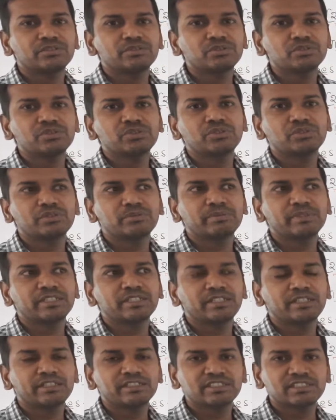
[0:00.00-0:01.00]
you should be
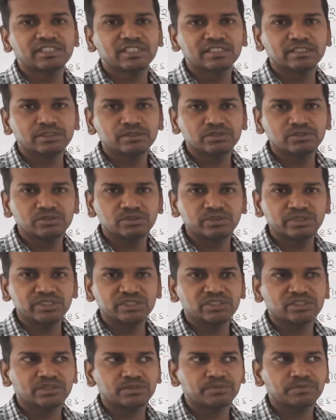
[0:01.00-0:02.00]
the distinguished
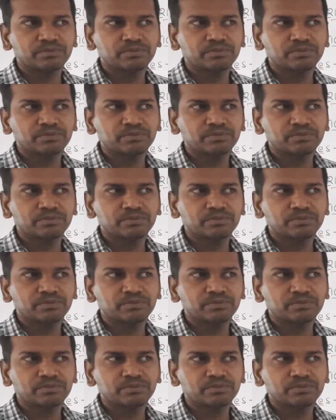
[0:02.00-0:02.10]
jurist.